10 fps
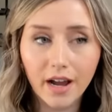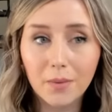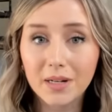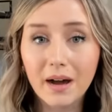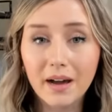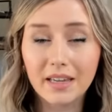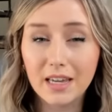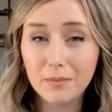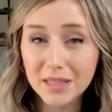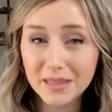I would not
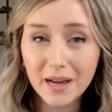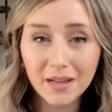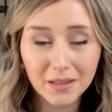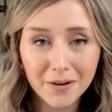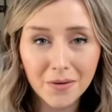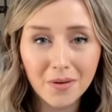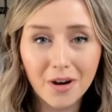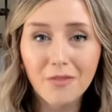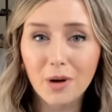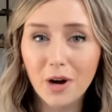keep it that low
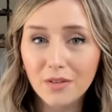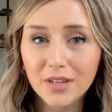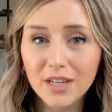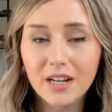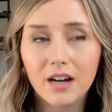of profit.